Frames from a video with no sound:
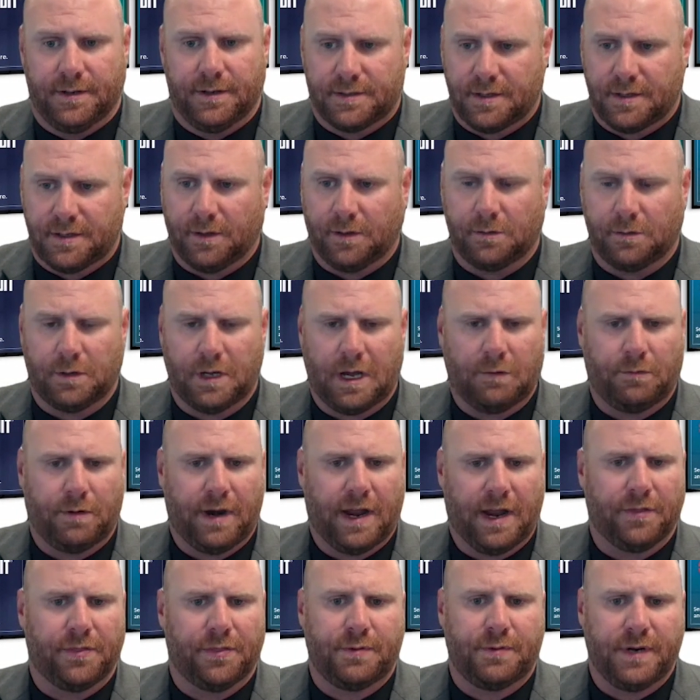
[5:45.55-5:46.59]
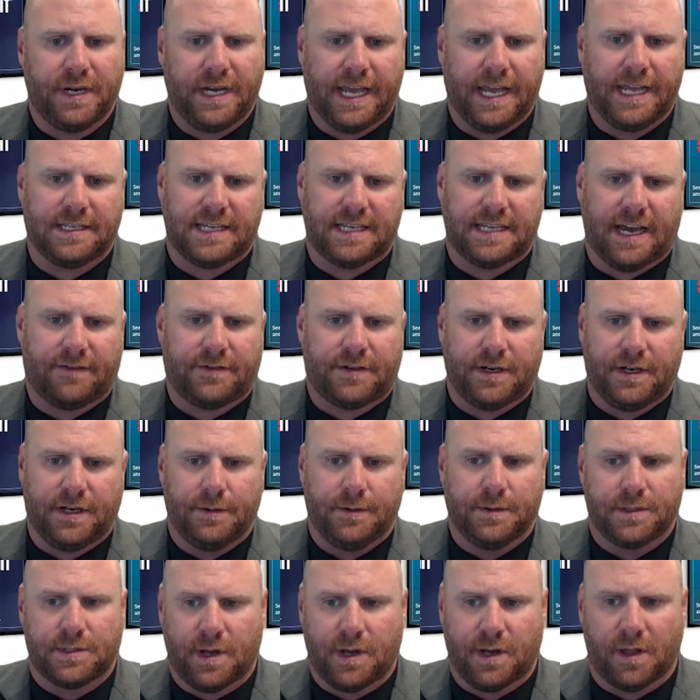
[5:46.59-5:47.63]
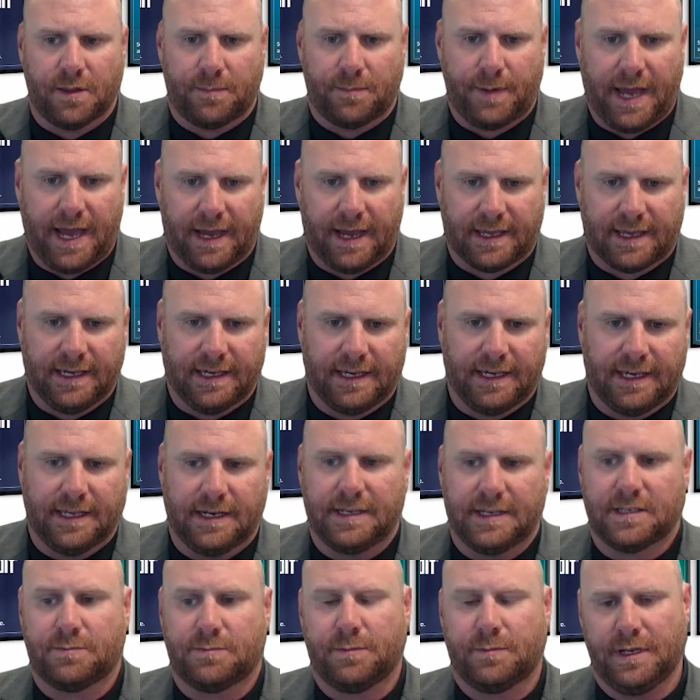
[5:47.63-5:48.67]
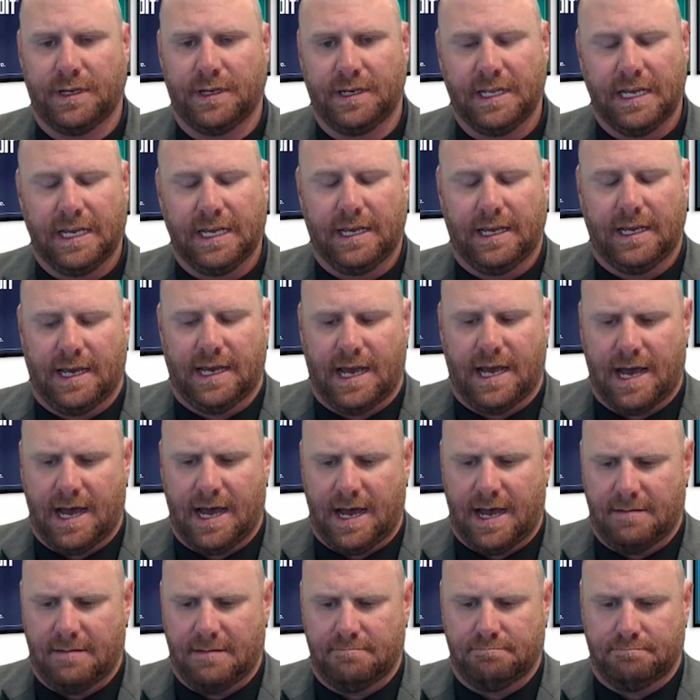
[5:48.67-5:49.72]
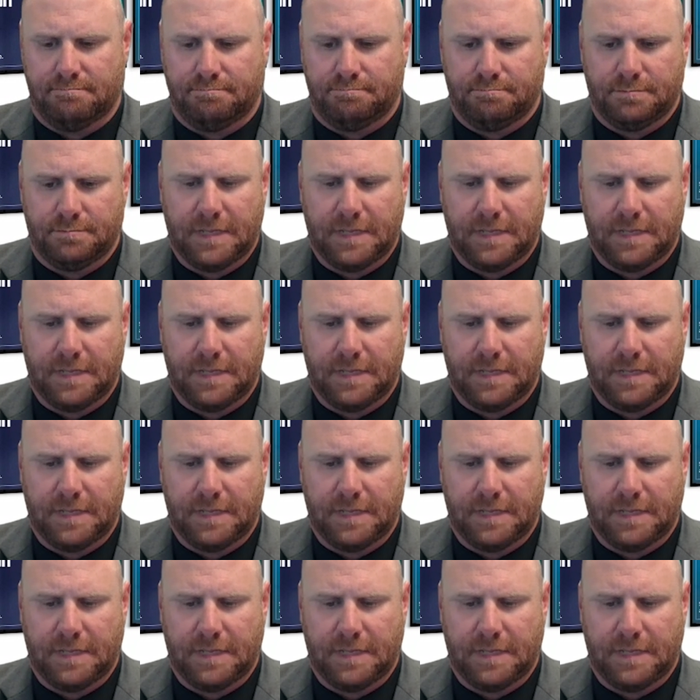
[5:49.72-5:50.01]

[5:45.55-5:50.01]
So around 3 days after you install the packing and it's been um,